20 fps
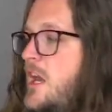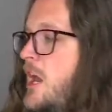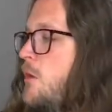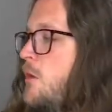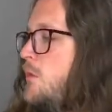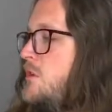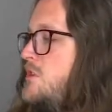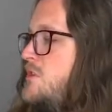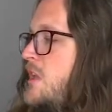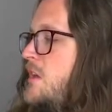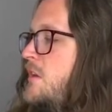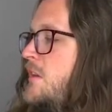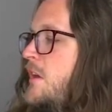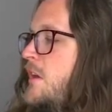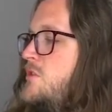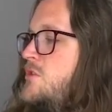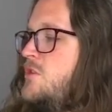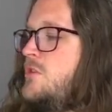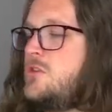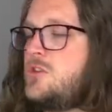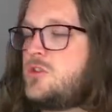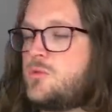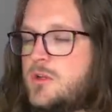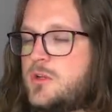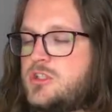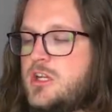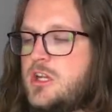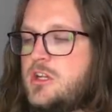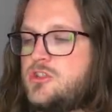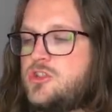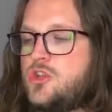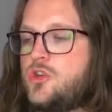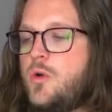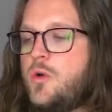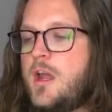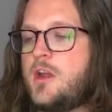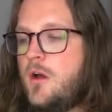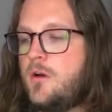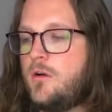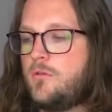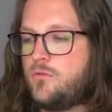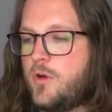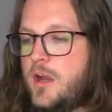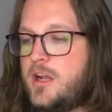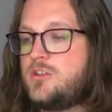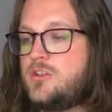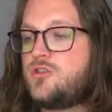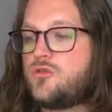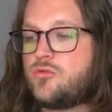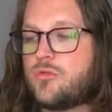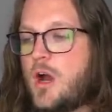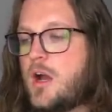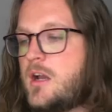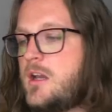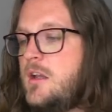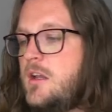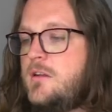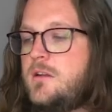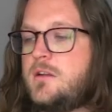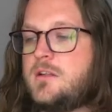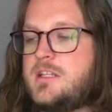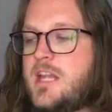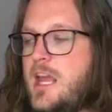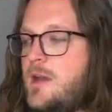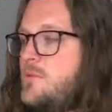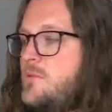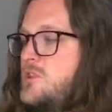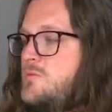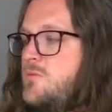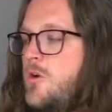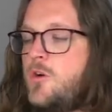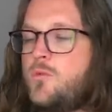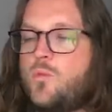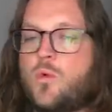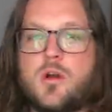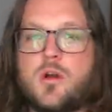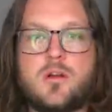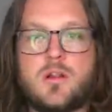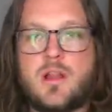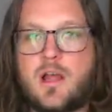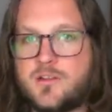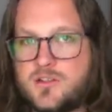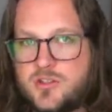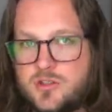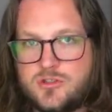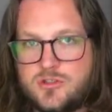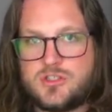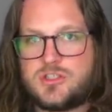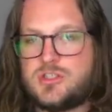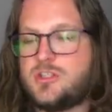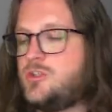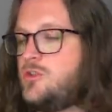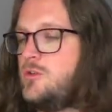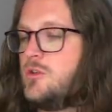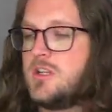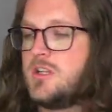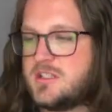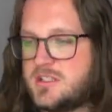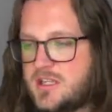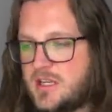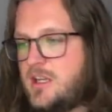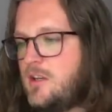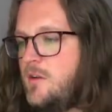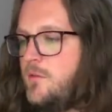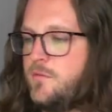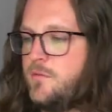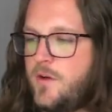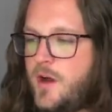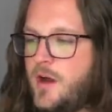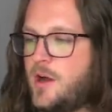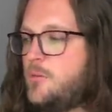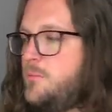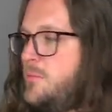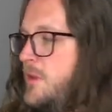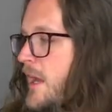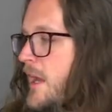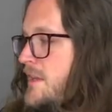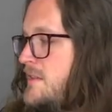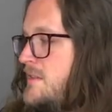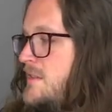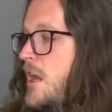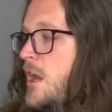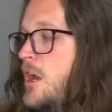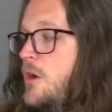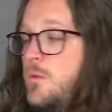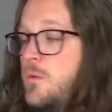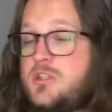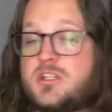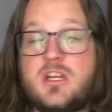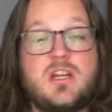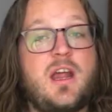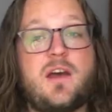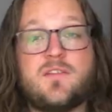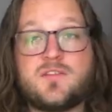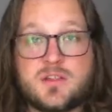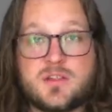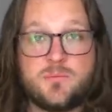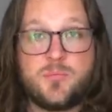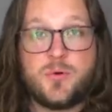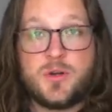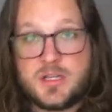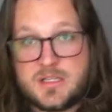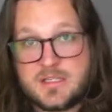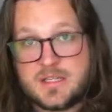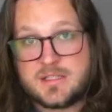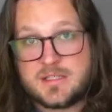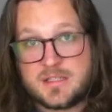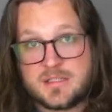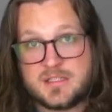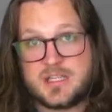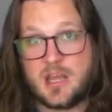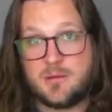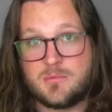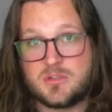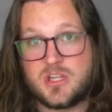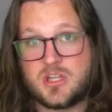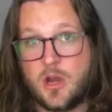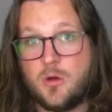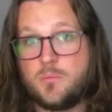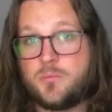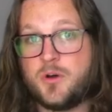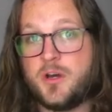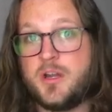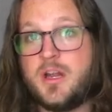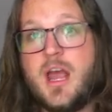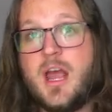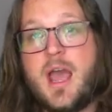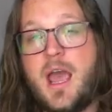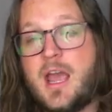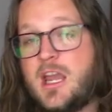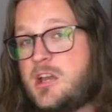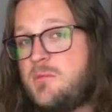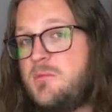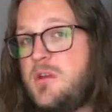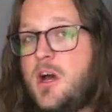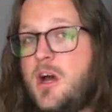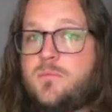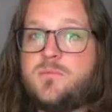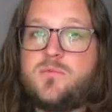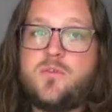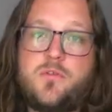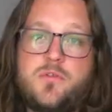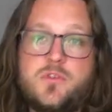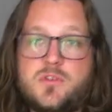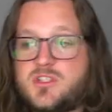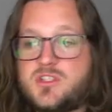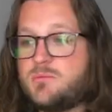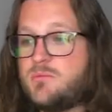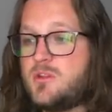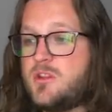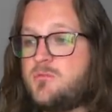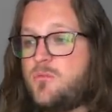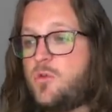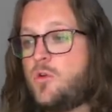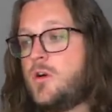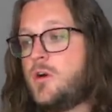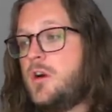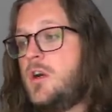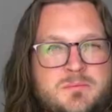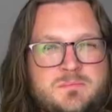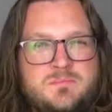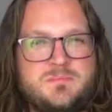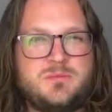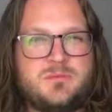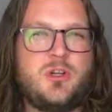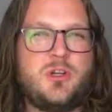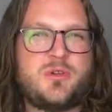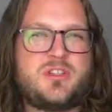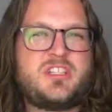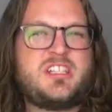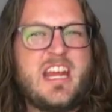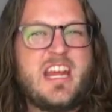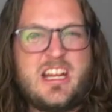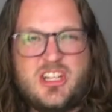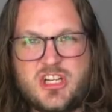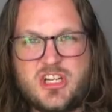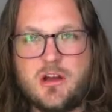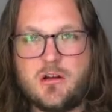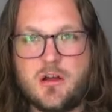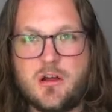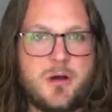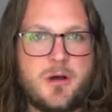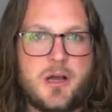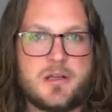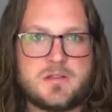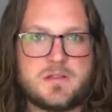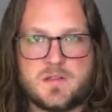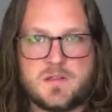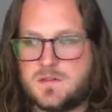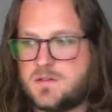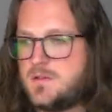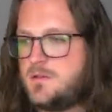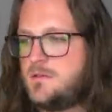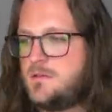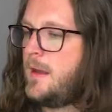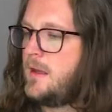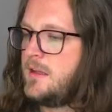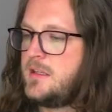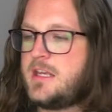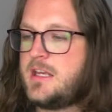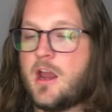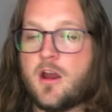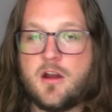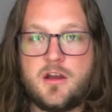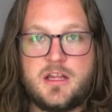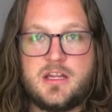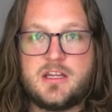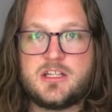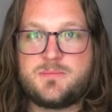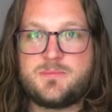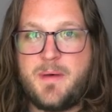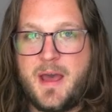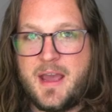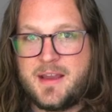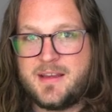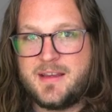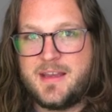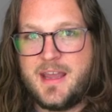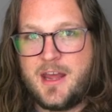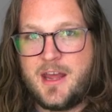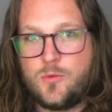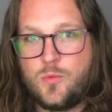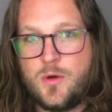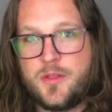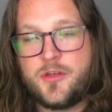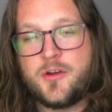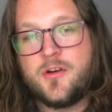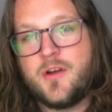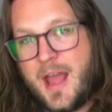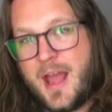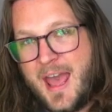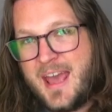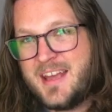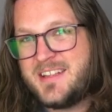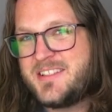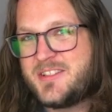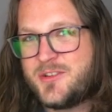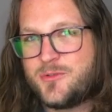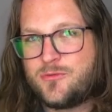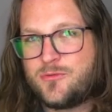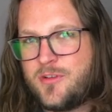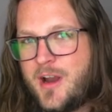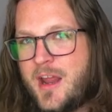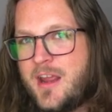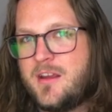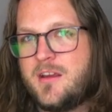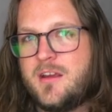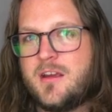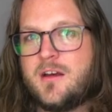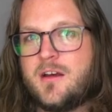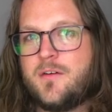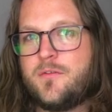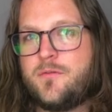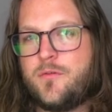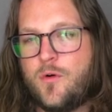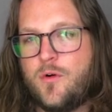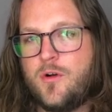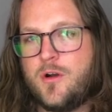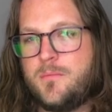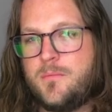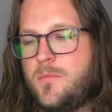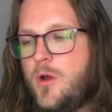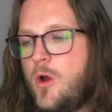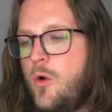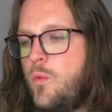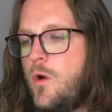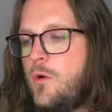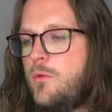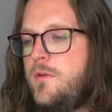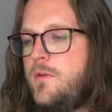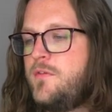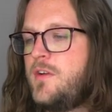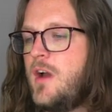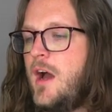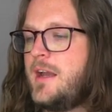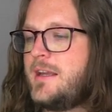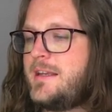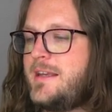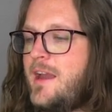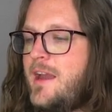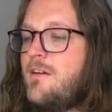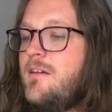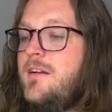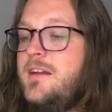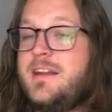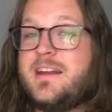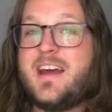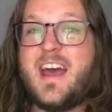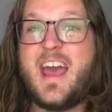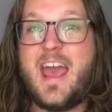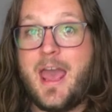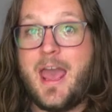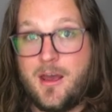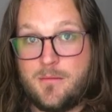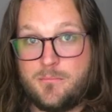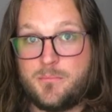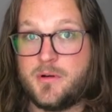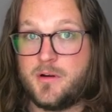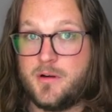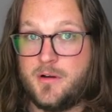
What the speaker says: which then allows you to switch into a ranged rocket damage mode where it allows you just to do consecutive fire blasts, which can have some pretty decent damage output and can be helpful for some of the more, stationary bosses. Karenina's back again with her S rank form where we've got Karenina Ember.